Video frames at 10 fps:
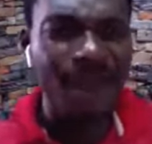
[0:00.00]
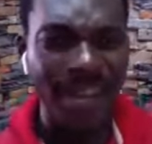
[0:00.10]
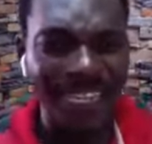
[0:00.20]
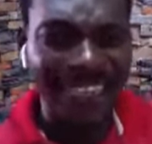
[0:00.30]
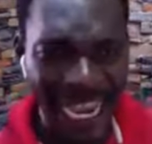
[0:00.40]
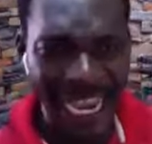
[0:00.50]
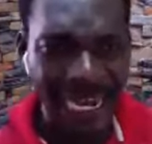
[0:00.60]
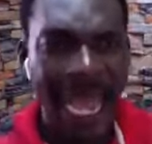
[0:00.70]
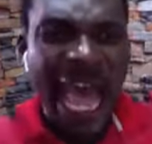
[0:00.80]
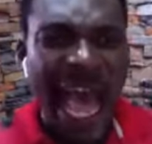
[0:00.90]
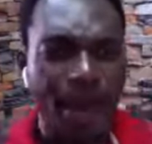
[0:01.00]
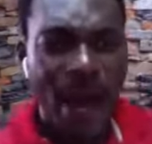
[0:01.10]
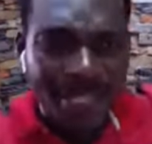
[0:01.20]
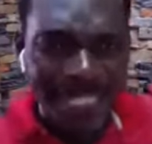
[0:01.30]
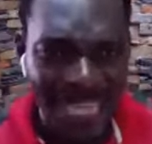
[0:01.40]
everything
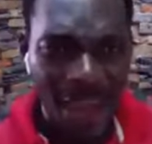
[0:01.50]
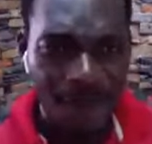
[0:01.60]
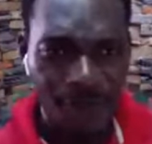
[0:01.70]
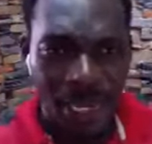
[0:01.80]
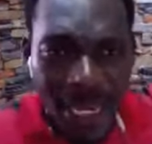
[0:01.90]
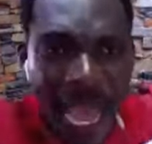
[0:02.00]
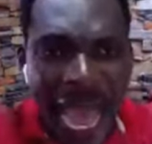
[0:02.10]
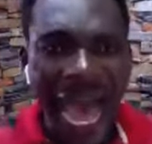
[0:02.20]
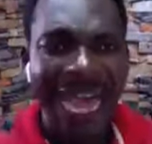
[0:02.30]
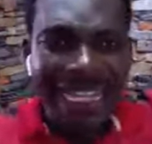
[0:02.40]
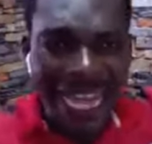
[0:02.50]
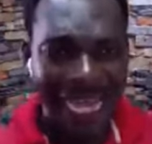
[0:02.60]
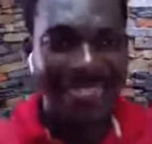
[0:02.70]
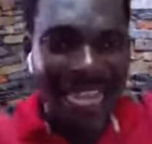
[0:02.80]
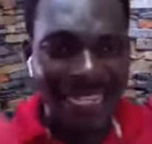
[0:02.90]
about slavery
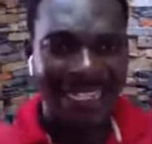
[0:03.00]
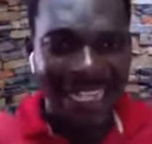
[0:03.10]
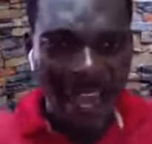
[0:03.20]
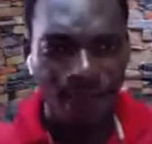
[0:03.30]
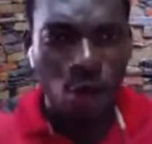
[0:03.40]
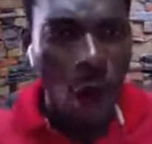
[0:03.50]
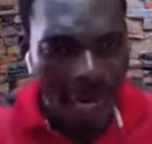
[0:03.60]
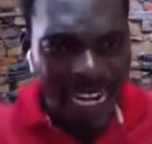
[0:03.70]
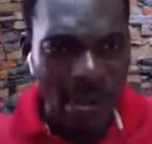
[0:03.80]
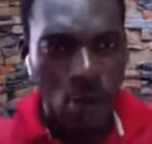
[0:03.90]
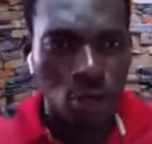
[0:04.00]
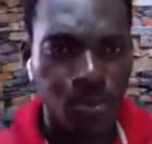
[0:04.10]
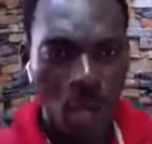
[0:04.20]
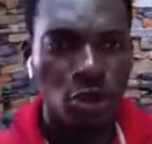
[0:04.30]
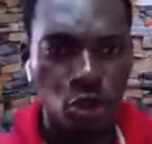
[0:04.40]
unless the slave God that was
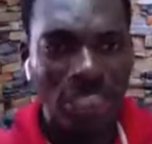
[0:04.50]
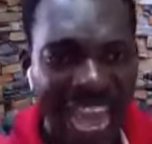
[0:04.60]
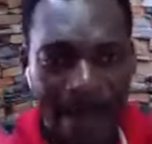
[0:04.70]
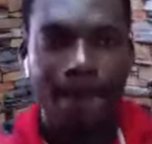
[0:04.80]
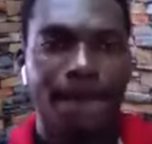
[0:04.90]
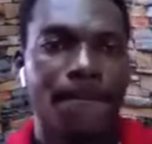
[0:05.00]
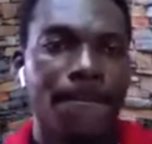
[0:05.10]
brought to them.